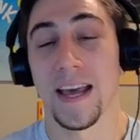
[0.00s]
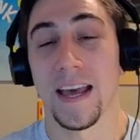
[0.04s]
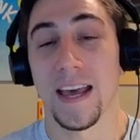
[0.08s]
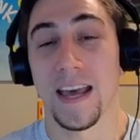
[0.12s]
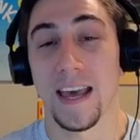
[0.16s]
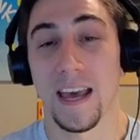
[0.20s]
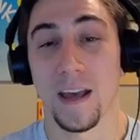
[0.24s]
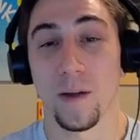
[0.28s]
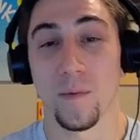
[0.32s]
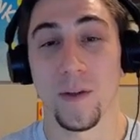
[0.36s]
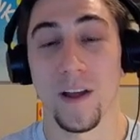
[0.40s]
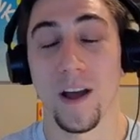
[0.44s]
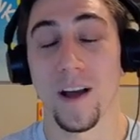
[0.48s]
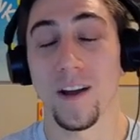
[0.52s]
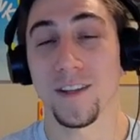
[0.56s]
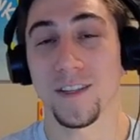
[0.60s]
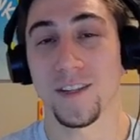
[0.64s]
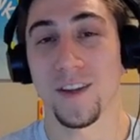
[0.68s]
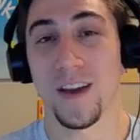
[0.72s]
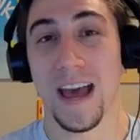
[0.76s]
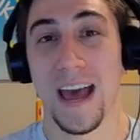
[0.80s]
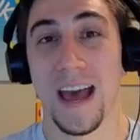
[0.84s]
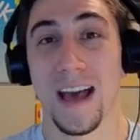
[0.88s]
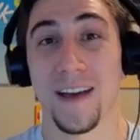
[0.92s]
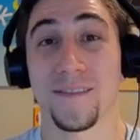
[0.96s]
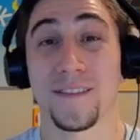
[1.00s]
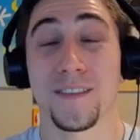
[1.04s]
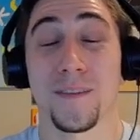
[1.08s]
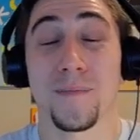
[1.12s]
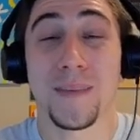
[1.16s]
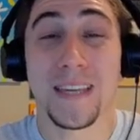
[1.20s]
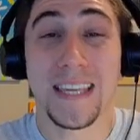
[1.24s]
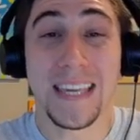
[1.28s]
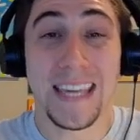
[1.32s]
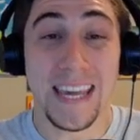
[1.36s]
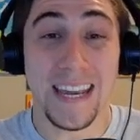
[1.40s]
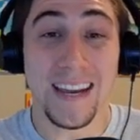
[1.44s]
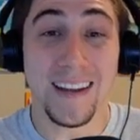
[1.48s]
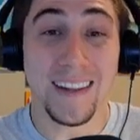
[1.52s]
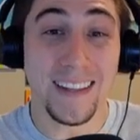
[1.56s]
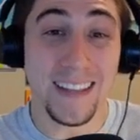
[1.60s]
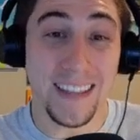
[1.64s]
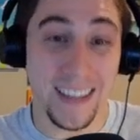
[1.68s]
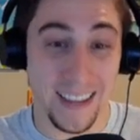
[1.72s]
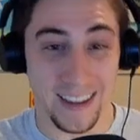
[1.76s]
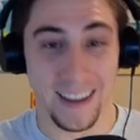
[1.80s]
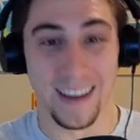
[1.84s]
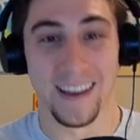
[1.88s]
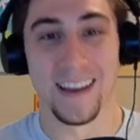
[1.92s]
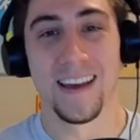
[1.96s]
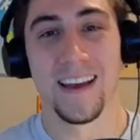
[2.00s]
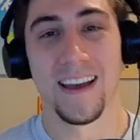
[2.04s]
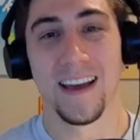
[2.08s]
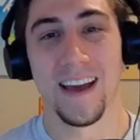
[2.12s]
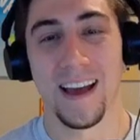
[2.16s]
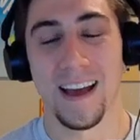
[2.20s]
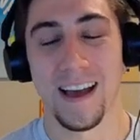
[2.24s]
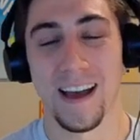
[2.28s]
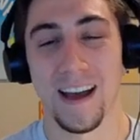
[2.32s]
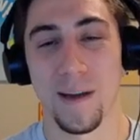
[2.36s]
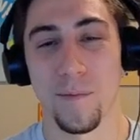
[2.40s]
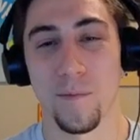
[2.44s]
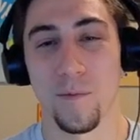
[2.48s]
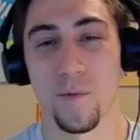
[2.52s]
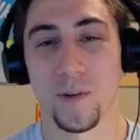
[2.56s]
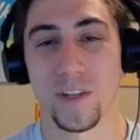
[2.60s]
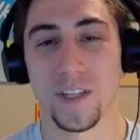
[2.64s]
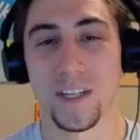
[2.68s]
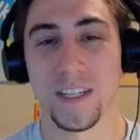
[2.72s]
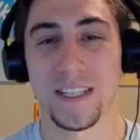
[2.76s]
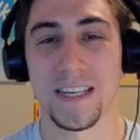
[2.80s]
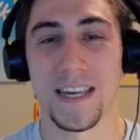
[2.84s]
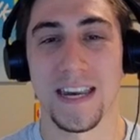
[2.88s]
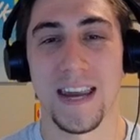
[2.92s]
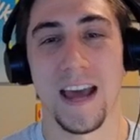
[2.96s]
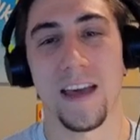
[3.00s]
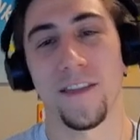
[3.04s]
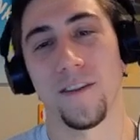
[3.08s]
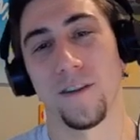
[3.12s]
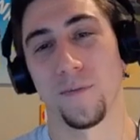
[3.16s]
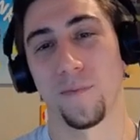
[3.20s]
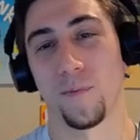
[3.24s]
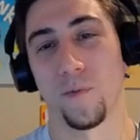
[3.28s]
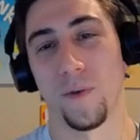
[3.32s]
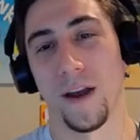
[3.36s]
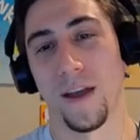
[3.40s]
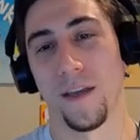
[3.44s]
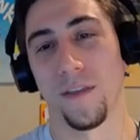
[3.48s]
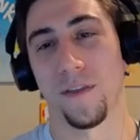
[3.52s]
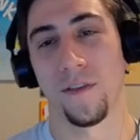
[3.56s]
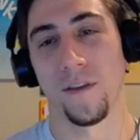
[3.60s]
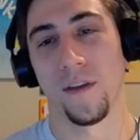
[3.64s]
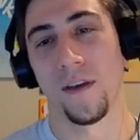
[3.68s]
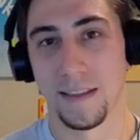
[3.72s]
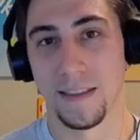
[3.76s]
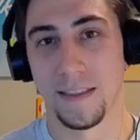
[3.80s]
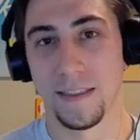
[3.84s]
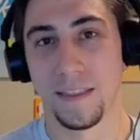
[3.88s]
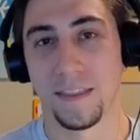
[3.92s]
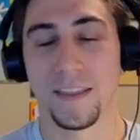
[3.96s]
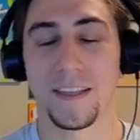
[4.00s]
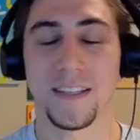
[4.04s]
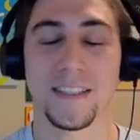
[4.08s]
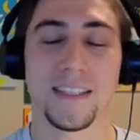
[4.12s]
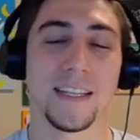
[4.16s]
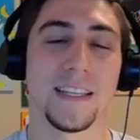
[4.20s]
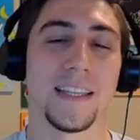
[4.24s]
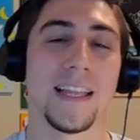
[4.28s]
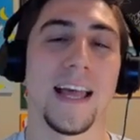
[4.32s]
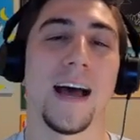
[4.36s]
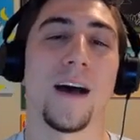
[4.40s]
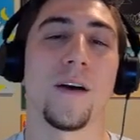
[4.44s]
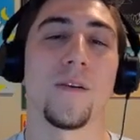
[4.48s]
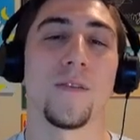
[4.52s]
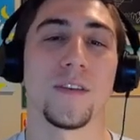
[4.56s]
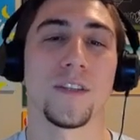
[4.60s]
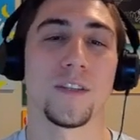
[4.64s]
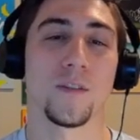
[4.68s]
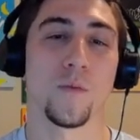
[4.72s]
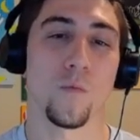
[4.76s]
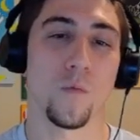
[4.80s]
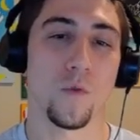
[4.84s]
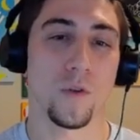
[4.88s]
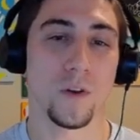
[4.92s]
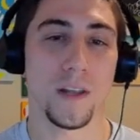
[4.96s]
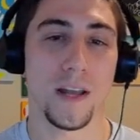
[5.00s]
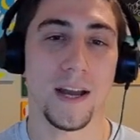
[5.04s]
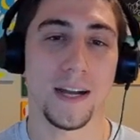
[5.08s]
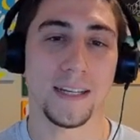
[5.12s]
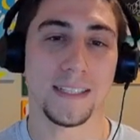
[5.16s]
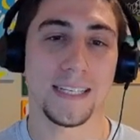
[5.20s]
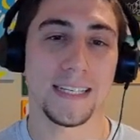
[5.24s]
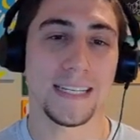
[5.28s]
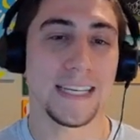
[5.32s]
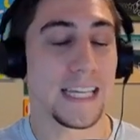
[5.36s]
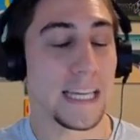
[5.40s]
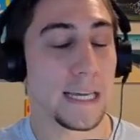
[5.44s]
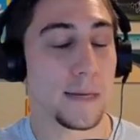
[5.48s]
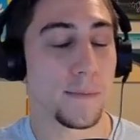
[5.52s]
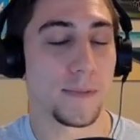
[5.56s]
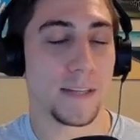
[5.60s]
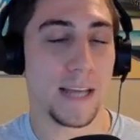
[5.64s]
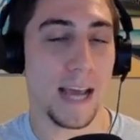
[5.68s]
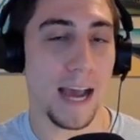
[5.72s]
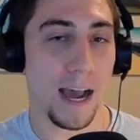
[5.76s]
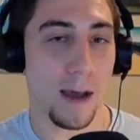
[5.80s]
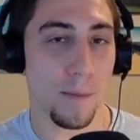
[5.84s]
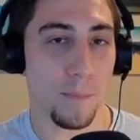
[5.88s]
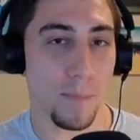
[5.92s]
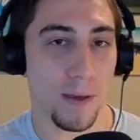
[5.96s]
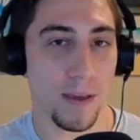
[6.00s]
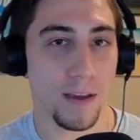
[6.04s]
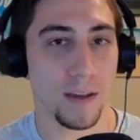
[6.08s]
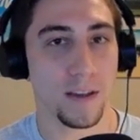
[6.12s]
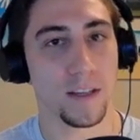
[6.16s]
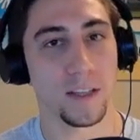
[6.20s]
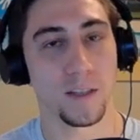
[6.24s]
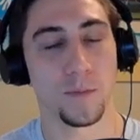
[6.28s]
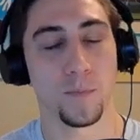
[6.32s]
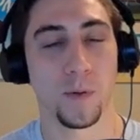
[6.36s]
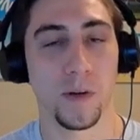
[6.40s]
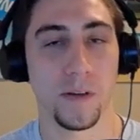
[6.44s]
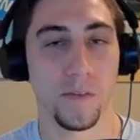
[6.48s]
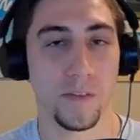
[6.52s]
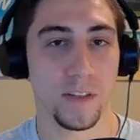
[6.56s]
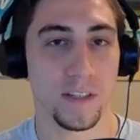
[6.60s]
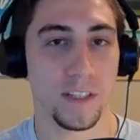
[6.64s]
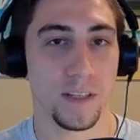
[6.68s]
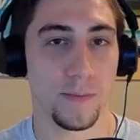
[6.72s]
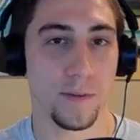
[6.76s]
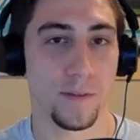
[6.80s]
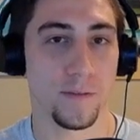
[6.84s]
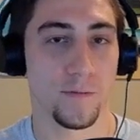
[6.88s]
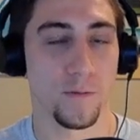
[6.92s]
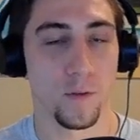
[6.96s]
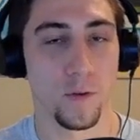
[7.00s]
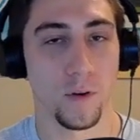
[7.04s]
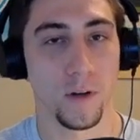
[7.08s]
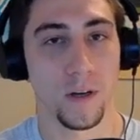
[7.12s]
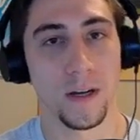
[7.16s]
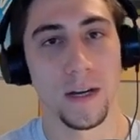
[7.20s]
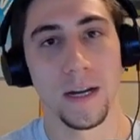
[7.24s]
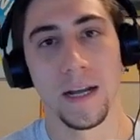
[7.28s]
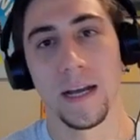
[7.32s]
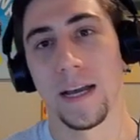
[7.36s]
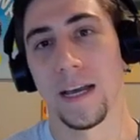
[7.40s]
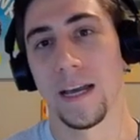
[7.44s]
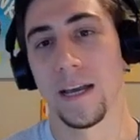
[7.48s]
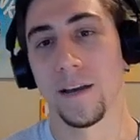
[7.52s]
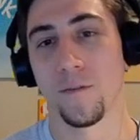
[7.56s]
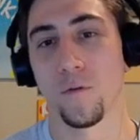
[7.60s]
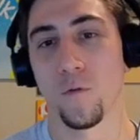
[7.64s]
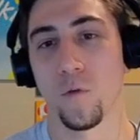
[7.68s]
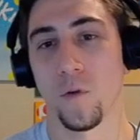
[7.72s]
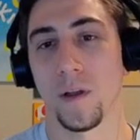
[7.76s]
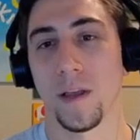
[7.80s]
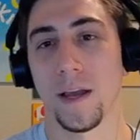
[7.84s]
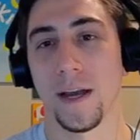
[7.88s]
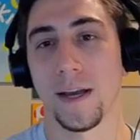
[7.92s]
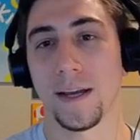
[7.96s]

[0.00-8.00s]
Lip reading: And we also have some healing, which is Nether Breath. This allows Warlock to keep tapping, because previously before, if Warlock